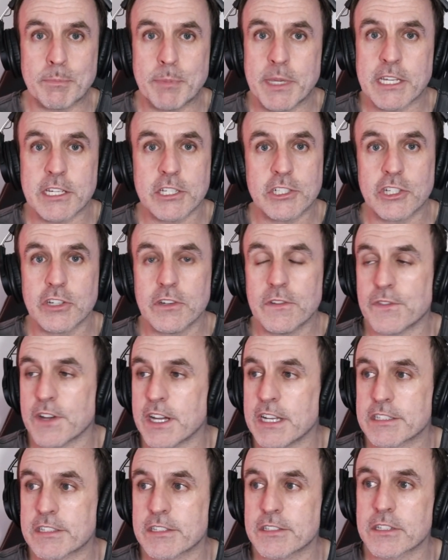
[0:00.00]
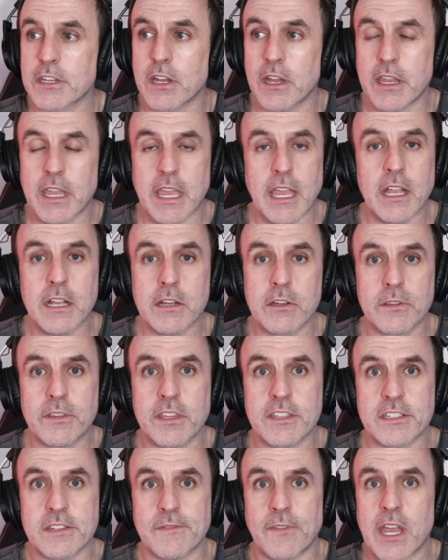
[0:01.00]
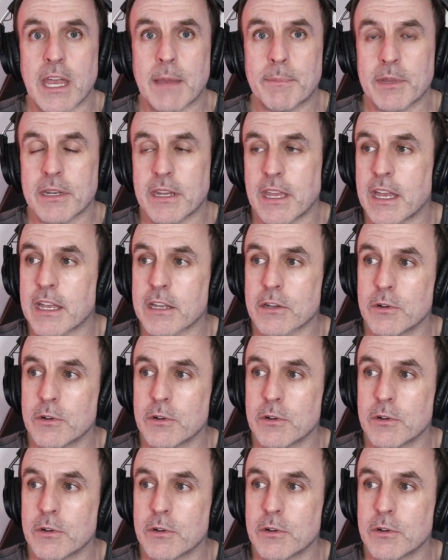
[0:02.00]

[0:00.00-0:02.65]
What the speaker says: Pikachu faces going, how could this have happened? How could